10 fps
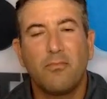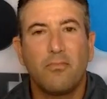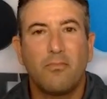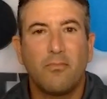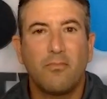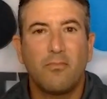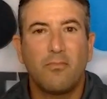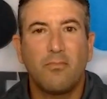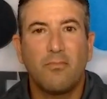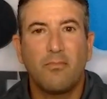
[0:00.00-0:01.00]

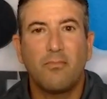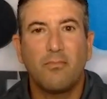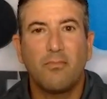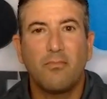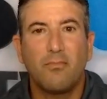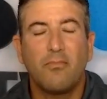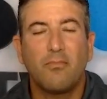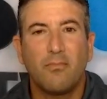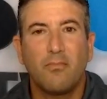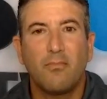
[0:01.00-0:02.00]

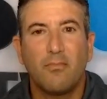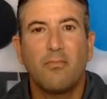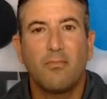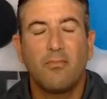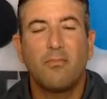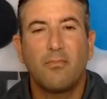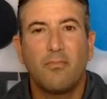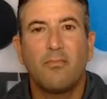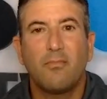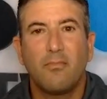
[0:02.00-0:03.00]

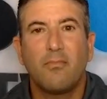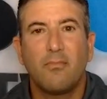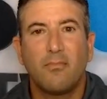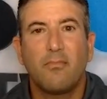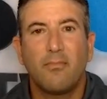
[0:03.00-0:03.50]
No words are spoken by the person on screen.